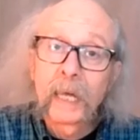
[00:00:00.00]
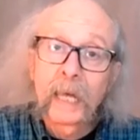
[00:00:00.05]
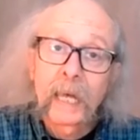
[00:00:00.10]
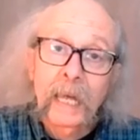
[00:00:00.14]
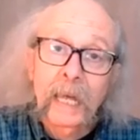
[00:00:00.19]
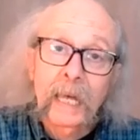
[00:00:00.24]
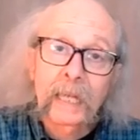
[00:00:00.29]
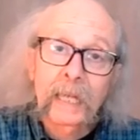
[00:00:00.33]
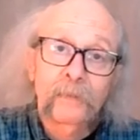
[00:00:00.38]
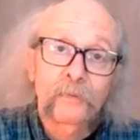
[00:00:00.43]

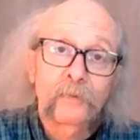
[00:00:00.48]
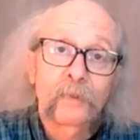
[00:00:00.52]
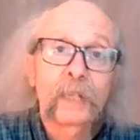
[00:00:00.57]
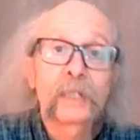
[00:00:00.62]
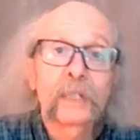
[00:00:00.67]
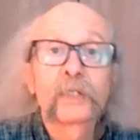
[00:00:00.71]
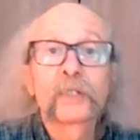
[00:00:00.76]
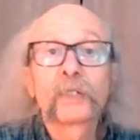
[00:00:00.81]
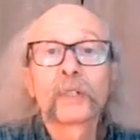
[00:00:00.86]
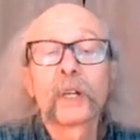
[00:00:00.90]
at
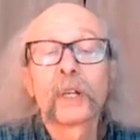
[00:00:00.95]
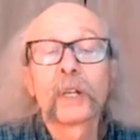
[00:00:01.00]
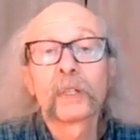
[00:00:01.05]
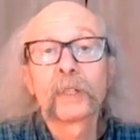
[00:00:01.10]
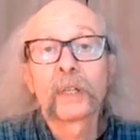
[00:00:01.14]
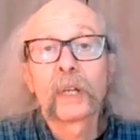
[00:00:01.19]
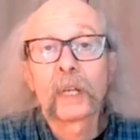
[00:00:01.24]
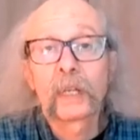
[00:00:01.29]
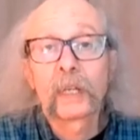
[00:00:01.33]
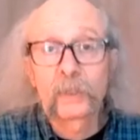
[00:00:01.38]
frets
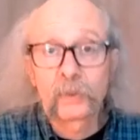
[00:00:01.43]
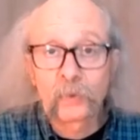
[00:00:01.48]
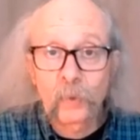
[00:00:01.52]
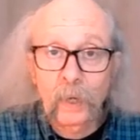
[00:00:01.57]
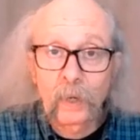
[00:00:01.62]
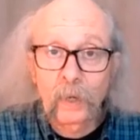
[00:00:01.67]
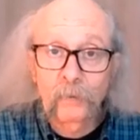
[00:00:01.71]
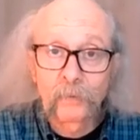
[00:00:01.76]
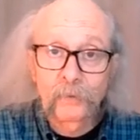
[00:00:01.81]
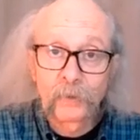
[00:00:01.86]

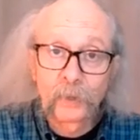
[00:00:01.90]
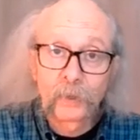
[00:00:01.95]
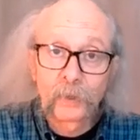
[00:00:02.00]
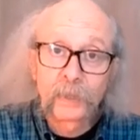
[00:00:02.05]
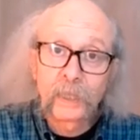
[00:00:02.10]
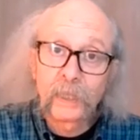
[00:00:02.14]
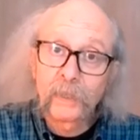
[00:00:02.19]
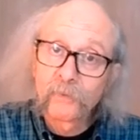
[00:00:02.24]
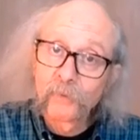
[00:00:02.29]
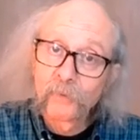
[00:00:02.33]
12,
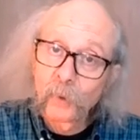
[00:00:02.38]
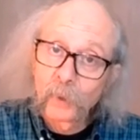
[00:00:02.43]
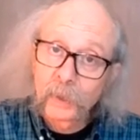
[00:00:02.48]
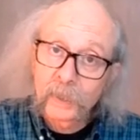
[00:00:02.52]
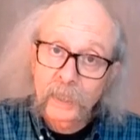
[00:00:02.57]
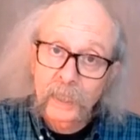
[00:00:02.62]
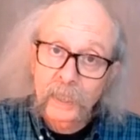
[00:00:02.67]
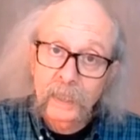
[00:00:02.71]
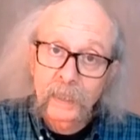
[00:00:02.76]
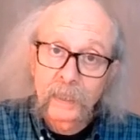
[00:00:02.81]
13,
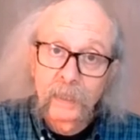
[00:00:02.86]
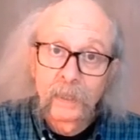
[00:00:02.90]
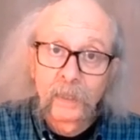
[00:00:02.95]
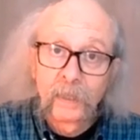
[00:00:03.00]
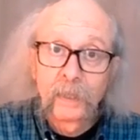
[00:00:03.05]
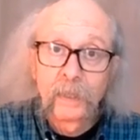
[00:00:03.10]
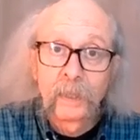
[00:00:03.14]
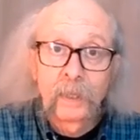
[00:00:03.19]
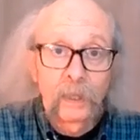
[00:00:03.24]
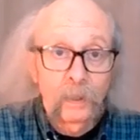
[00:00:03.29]
14
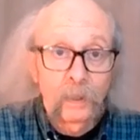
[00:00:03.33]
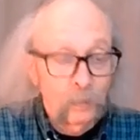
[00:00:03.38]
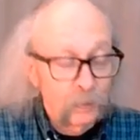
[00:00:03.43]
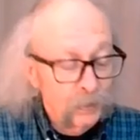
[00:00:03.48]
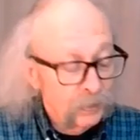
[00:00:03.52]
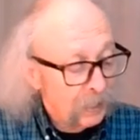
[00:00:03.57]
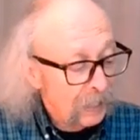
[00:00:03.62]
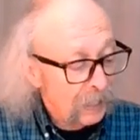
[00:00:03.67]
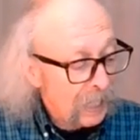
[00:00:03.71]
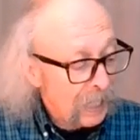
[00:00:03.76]
with
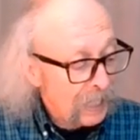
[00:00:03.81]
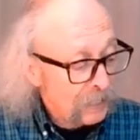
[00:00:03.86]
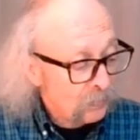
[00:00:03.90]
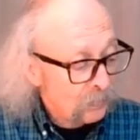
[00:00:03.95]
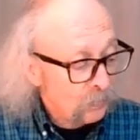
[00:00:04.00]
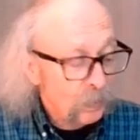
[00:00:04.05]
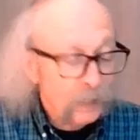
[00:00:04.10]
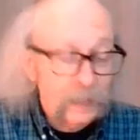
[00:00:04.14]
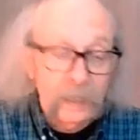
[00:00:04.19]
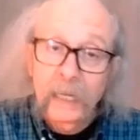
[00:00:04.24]
the last
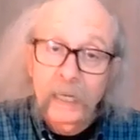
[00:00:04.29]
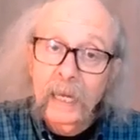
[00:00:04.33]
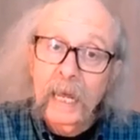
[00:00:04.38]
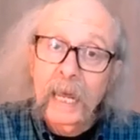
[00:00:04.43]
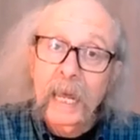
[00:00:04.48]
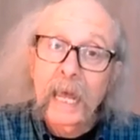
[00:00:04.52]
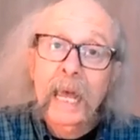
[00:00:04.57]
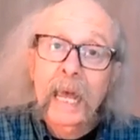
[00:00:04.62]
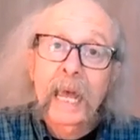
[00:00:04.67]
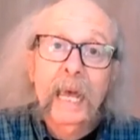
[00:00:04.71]
one,
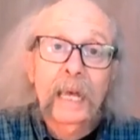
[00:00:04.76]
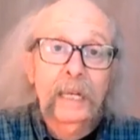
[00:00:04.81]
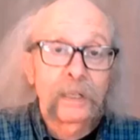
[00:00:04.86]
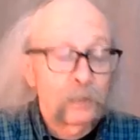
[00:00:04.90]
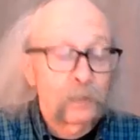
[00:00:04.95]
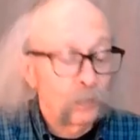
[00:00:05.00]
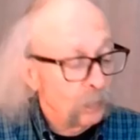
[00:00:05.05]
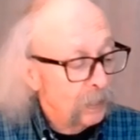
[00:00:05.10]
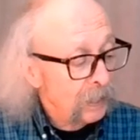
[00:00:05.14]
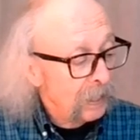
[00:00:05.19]
and
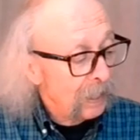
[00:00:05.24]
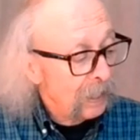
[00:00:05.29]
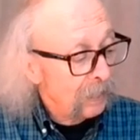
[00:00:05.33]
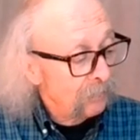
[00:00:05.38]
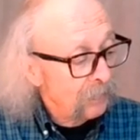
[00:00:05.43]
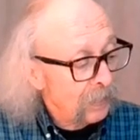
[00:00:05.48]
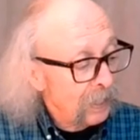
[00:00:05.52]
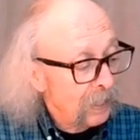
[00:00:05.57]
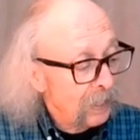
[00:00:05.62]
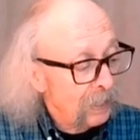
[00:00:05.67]
we could have
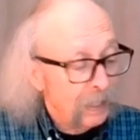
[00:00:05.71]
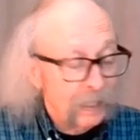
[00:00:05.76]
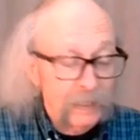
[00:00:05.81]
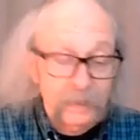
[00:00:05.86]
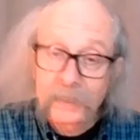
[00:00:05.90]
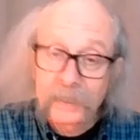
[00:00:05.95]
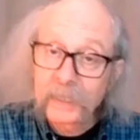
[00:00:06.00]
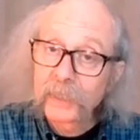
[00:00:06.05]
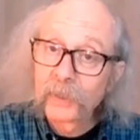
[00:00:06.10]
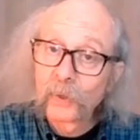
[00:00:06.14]
a
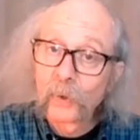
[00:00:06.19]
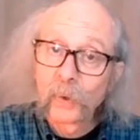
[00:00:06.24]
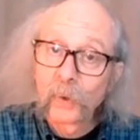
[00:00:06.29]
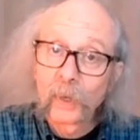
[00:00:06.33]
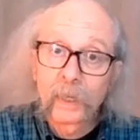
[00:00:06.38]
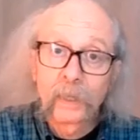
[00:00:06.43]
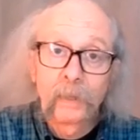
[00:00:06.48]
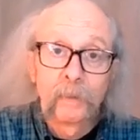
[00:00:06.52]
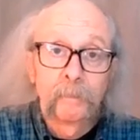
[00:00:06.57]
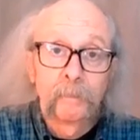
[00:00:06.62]
D chord,